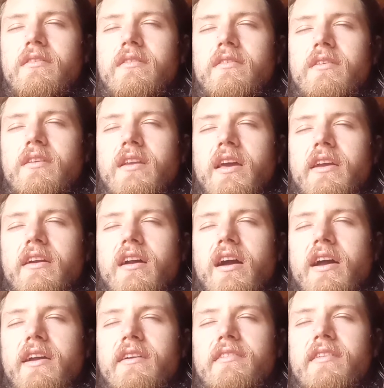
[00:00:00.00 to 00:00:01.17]
You can let your
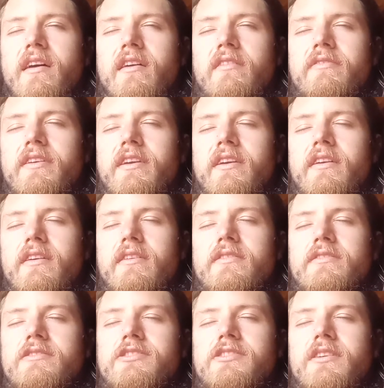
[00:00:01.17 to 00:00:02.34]
higher self hear to
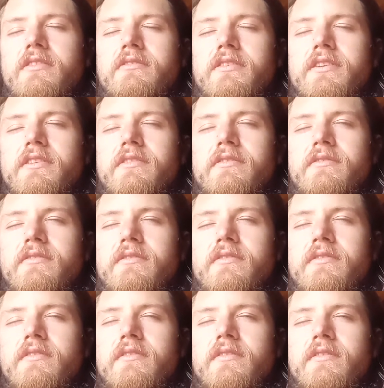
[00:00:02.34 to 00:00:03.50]
show you
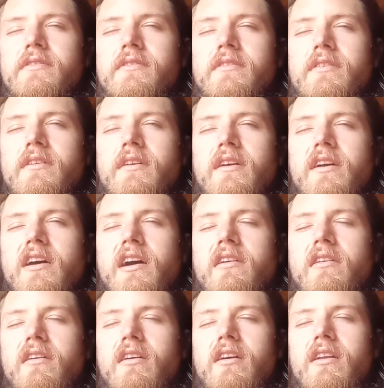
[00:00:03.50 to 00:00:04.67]
how
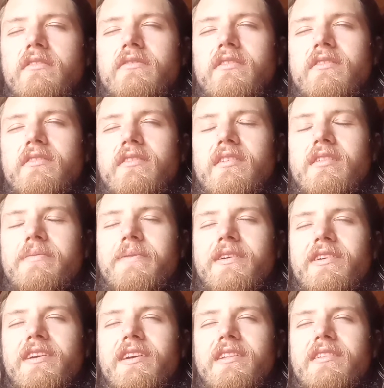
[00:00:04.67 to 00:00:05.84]
all of those
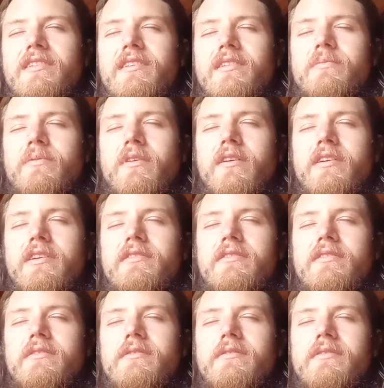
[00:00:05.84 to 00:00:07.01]
experiences brought you
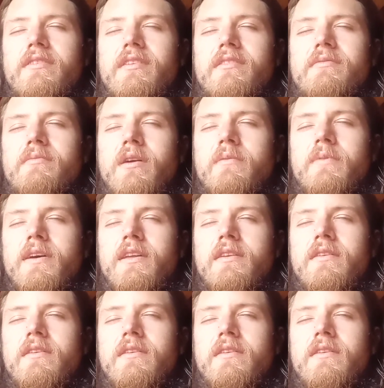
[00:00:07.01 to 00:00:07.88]
to this moment,